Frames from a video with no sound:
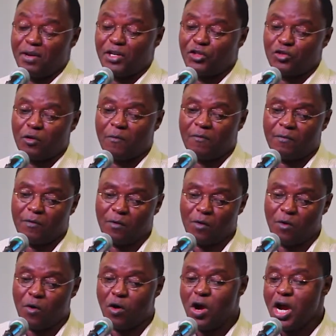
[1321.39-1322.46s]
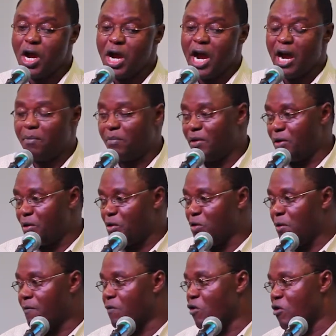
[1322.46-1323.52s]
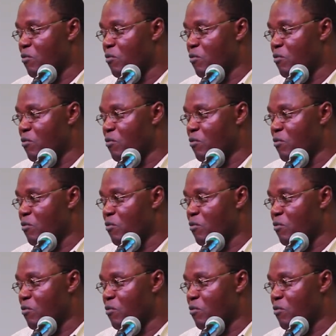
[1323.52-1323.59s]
bishop for a period of